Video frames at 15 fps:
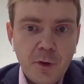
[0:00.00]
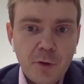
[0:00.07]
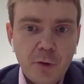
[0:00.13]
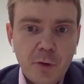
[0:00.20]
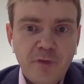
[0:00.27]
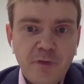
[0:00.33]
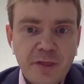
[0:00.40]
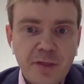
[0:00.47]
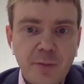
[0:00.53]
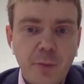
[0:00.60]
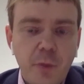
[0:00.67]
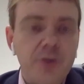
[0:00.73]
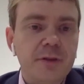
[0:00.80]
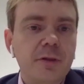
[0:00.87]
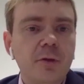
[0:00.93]
So that's the
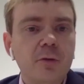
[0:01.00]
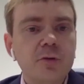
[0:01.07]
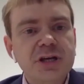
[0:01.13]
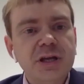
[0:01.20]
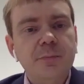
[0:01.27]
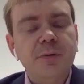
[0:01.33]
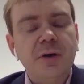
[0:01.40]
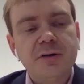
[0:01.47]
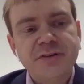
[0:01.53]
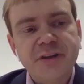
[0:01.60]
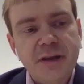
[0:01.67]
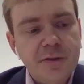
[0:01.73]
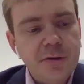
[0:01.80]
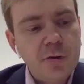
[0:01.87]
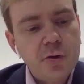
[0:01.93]
point. So GDPR
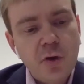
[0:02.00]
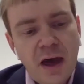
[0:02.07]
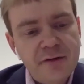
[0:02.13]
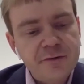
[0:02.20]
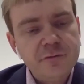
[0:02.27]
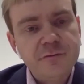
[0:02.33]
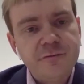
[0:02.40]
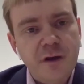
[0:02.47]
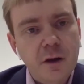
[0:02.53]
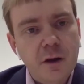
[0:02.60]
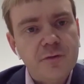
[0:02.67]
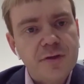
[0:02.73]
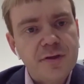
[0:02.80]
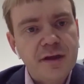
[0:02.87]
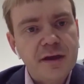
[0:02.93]
tells you you have to
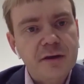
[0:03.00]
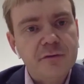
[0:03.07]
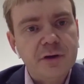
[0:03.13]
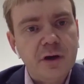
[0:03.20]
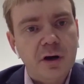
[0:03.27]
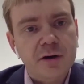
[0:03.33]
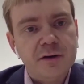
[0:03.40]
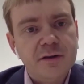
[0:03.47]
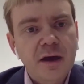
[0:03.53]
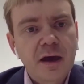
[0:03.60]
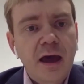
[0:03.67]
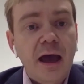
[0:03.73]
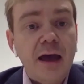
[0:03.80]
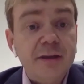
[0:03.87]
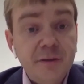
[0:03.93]
follow the state of the art.
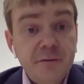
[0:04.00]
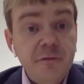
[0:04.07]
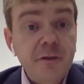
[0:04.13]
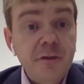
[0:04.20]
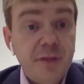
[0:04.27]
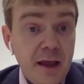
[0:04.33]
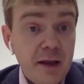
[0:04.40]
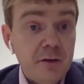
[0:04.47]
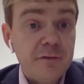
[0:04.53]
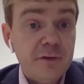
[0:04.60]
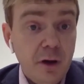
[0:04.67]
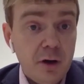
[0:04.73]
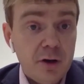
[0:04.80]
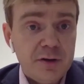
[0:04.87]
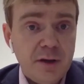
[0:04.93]
And if the state of
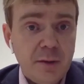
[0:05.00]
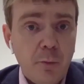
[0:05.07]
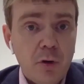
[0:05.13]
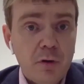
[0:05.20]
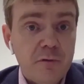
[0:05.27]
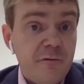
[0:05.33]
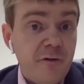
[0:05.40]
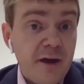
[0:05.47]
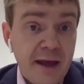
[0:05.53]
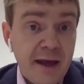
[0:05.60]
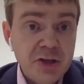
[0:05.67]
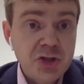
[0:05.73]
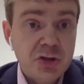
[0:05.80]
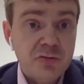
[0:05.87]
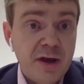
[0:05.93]
the art among
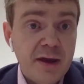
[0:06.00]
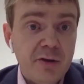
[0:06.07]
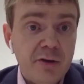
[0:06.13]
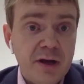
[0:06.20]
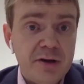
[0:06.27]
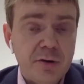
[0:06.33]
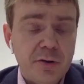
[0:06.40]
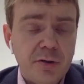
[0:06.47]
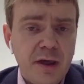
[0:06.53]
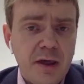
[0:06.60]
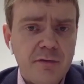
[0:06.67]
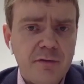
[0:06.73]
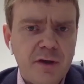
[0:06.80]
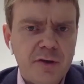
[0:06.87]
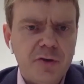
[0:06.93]
financial regulators
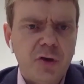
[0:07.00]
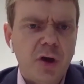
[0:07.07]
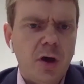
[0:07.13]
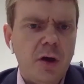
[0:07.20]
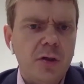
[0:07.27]
says that,